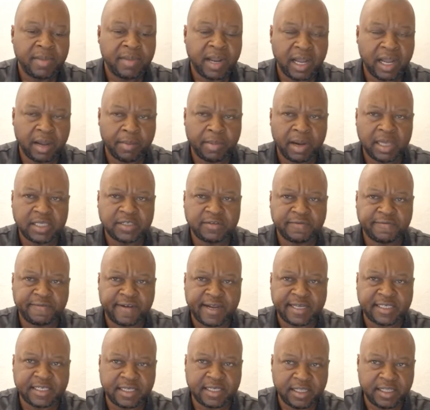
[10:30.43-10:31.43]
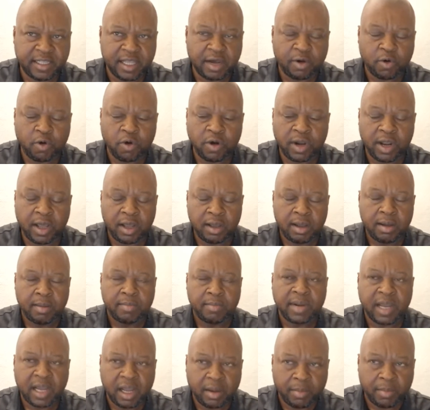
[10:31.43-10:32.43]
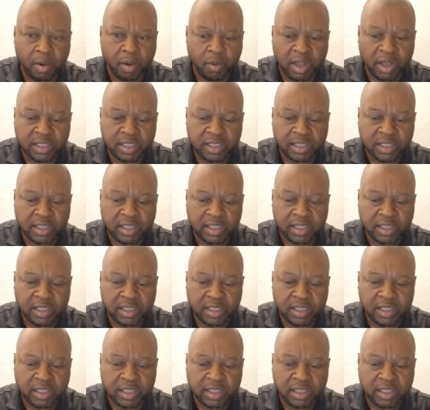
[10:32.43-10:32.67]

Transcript: Mnangagwa is fighting in the corner. Mnangagwa